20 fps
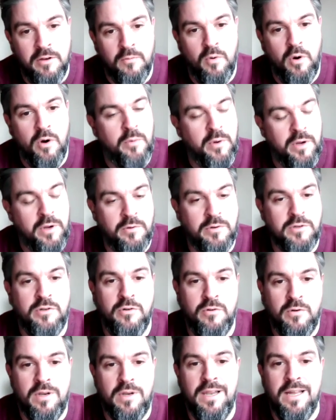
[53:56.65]
what we would
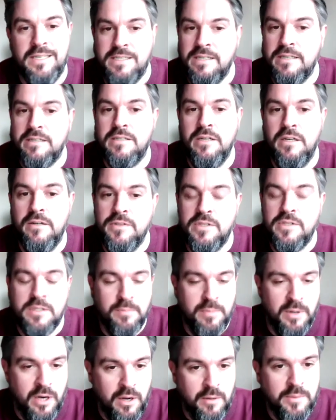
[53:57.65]
call classic service
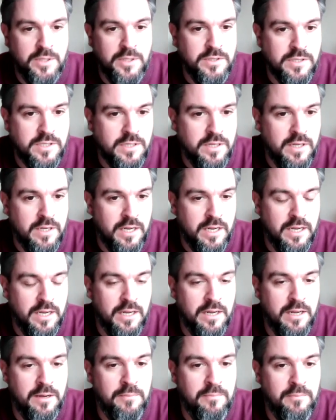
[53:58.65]
departments,
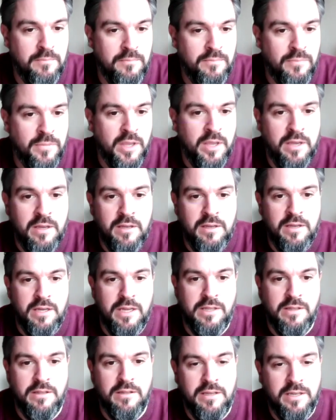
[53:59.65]

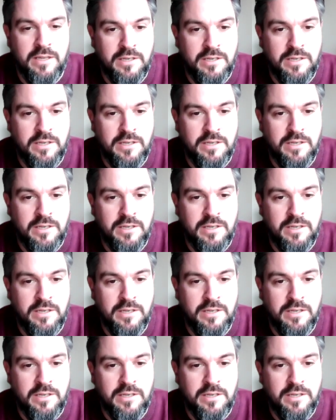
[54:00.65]
in